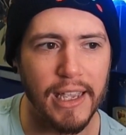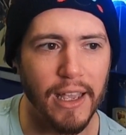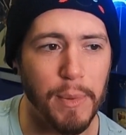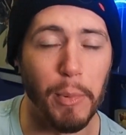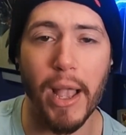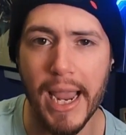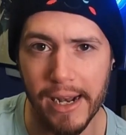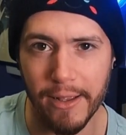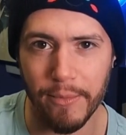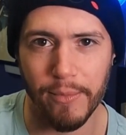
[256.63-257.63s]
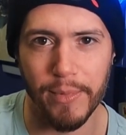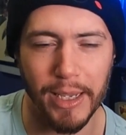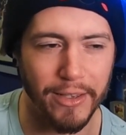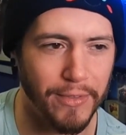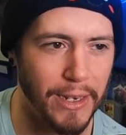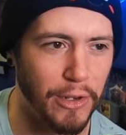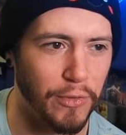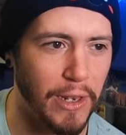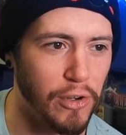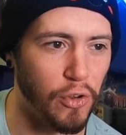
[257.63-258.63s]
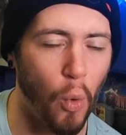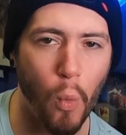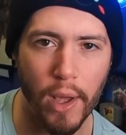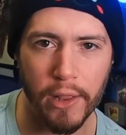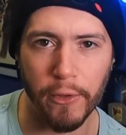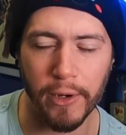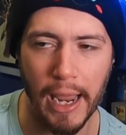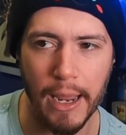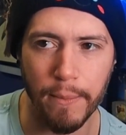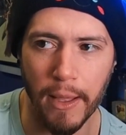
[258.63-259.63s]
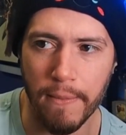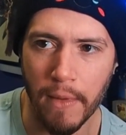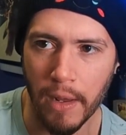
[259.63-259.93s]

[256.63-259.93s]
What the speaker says: people hate it because they just don't want it in their game. But